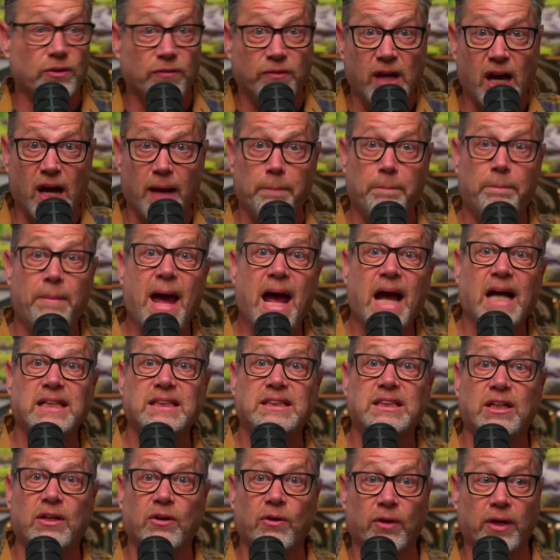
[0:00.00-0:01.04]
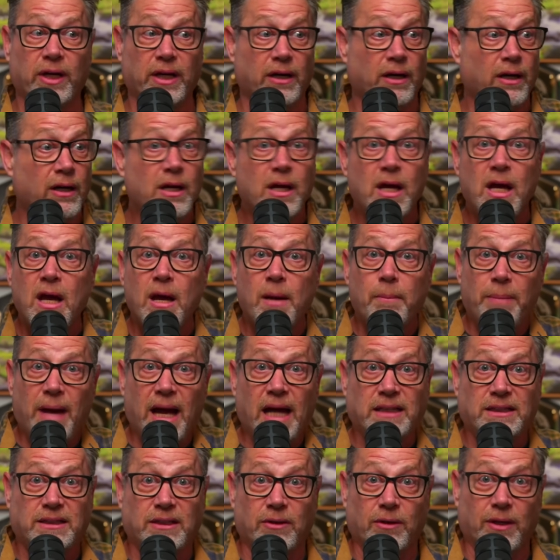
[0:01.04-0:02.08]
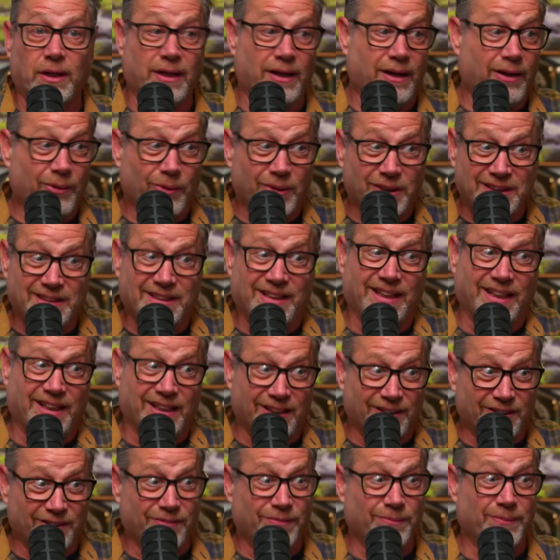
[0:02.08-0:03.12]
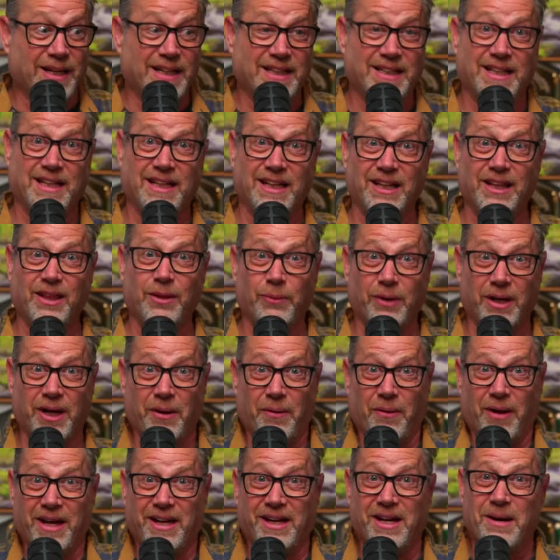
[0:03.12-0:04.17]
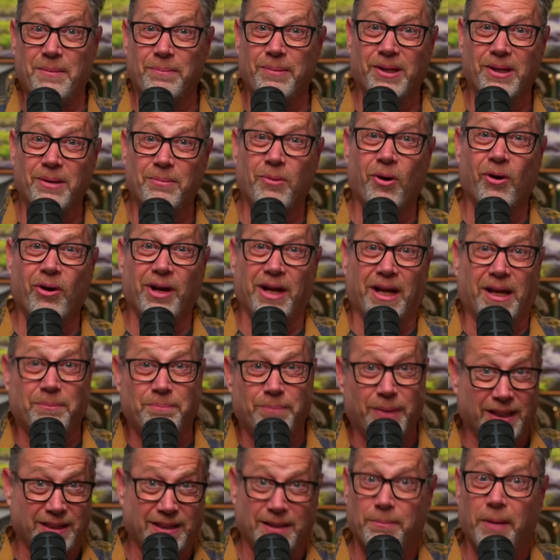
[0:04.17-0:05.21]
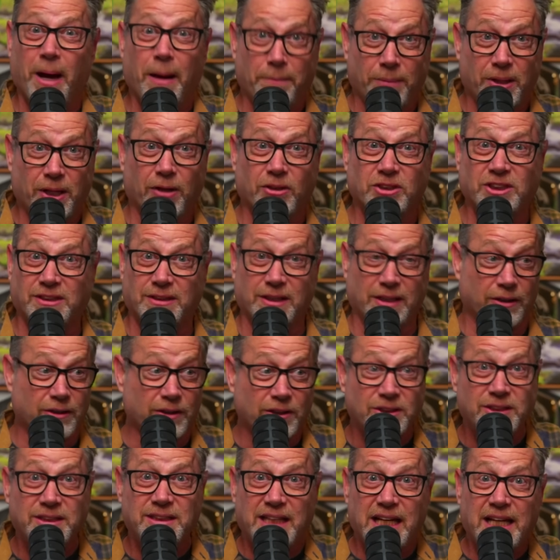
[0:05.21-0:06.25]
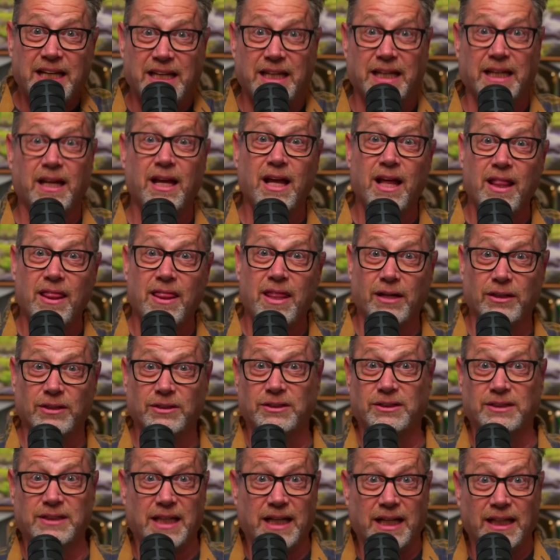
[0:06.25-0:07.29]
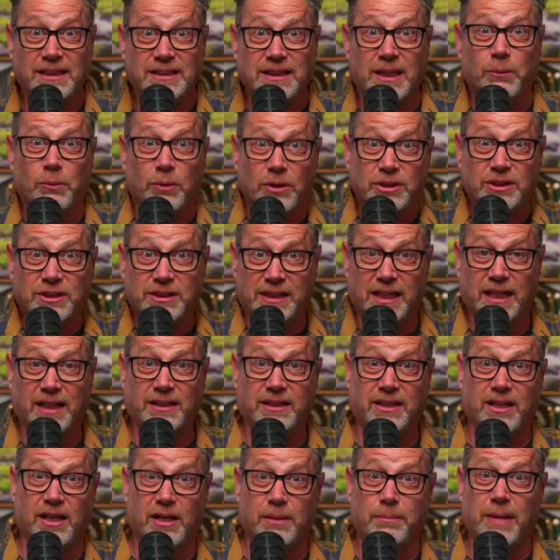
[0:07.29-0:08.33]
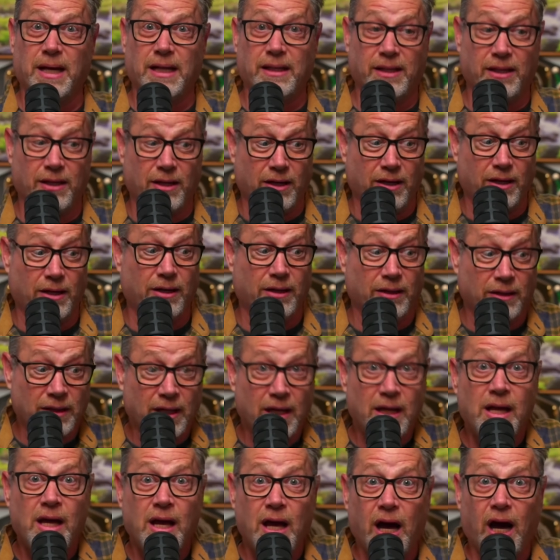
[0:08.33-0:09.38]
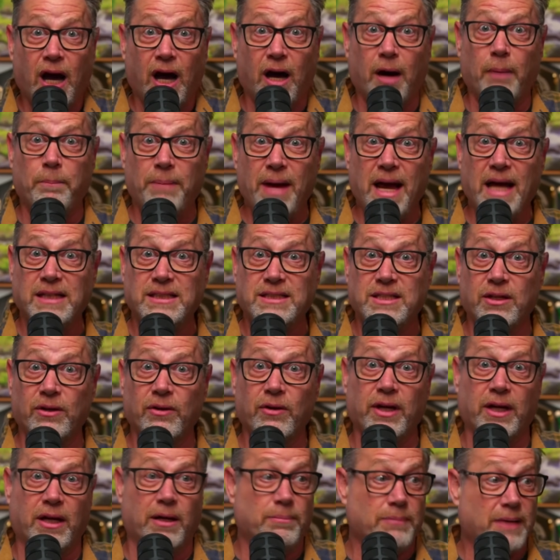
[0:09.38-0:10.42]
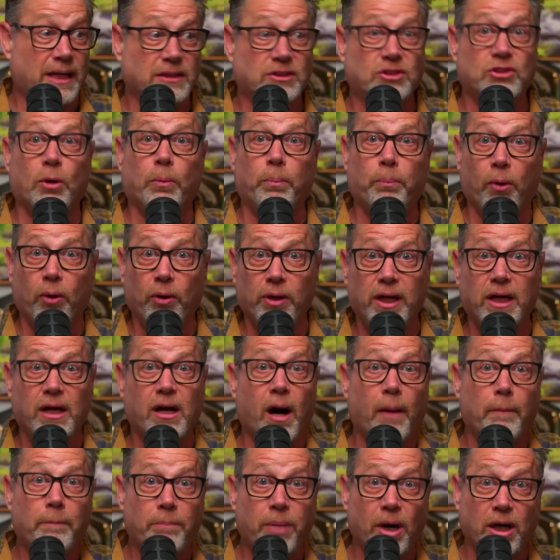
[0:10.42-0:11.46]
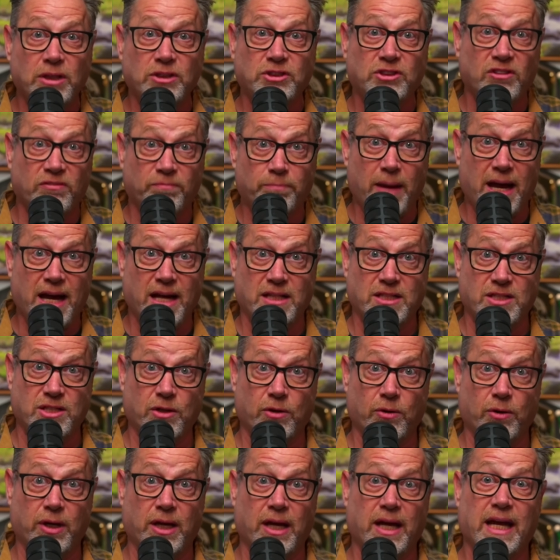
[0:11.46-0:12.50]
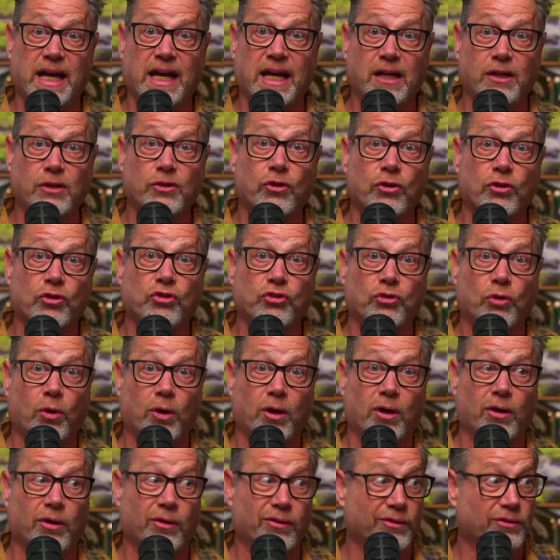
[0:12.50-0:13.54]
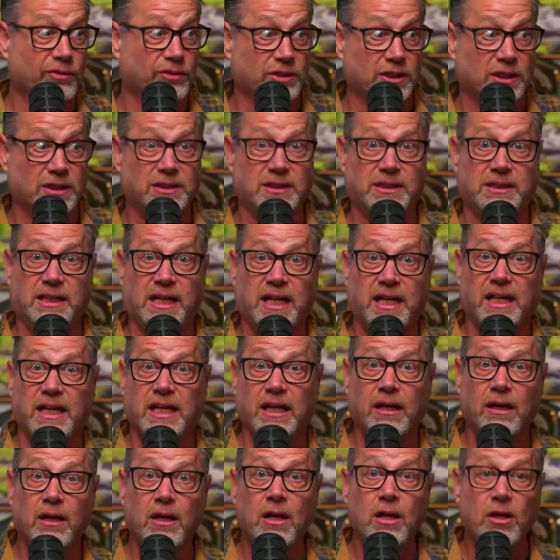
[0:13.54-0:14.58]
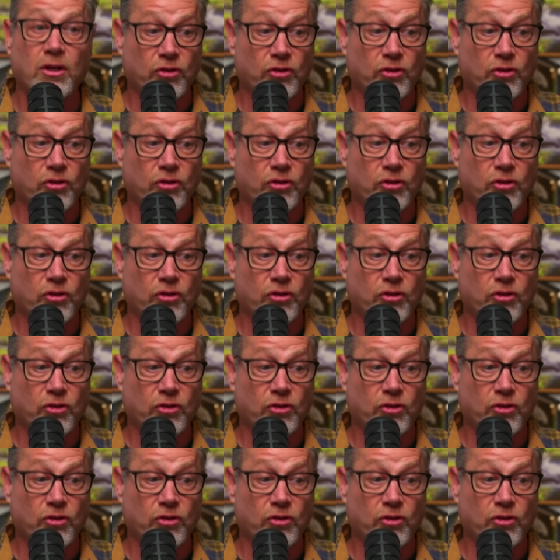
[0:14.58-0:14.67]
You've got bacteria bacteria. I always think of my teeth when I wake up in the morning, but they're, they're sticky. There's things that will stick to the, the uh, bacteria, man. So putting a bunch of bacteria in your soil, they're just sticky.